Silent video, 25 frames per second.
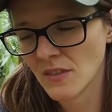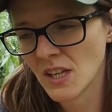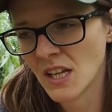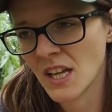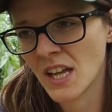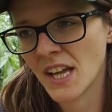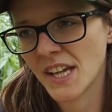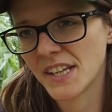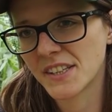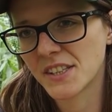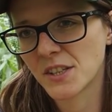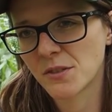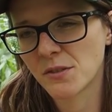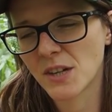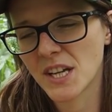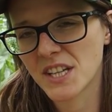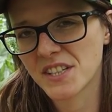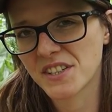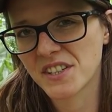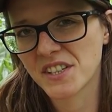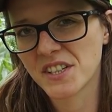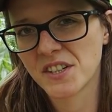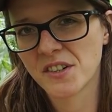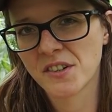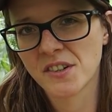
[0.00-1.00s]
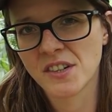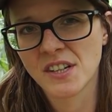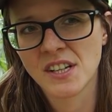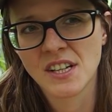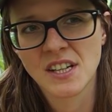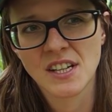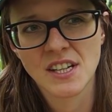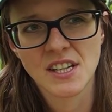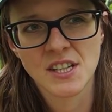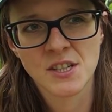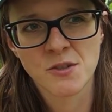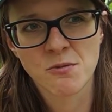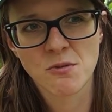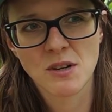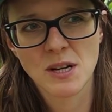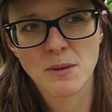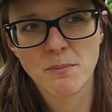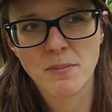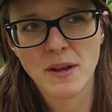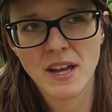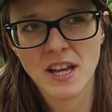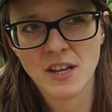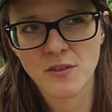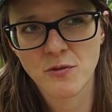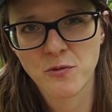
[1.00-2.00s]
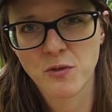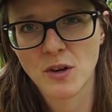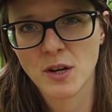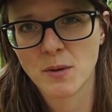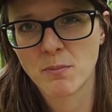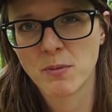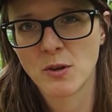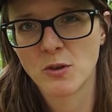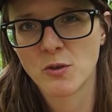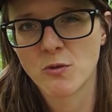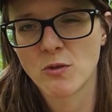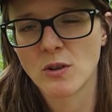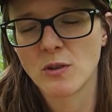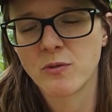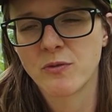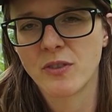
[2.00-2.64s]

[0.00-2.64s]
and the resin is really bad for the Bowdrill